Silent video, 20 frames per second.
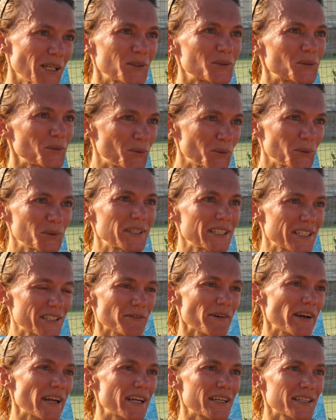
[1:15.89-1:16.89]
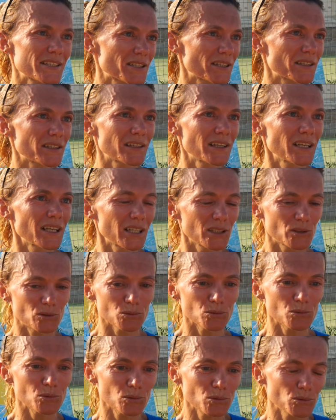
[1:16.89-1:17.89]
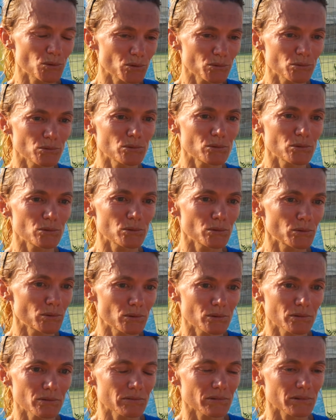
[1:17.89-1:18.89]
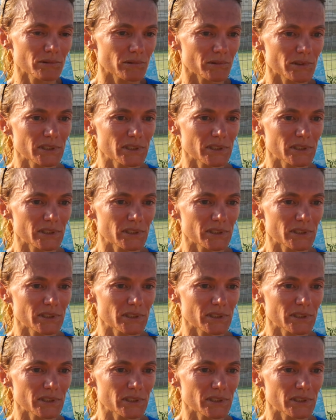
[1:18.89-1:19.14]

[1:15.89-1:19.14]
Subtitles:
to do this race to do